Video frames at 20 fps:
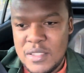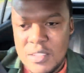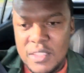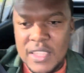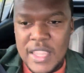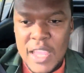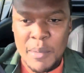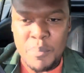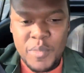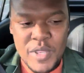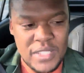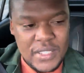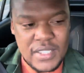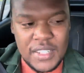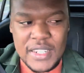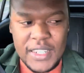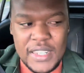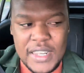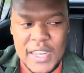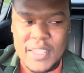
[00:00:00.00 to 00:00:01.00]
they're
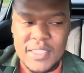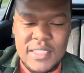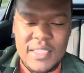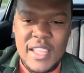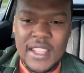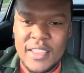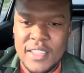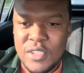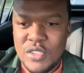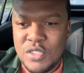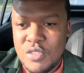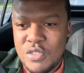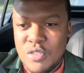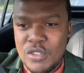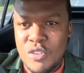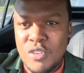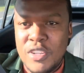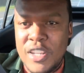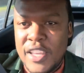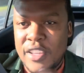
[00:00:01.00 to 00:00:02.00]
basically like standard,
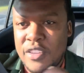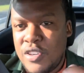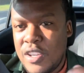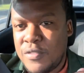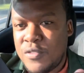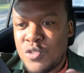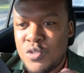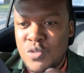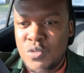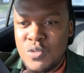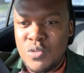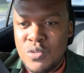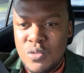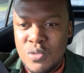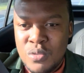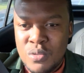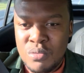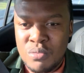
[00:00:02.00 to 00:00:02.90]
like you have to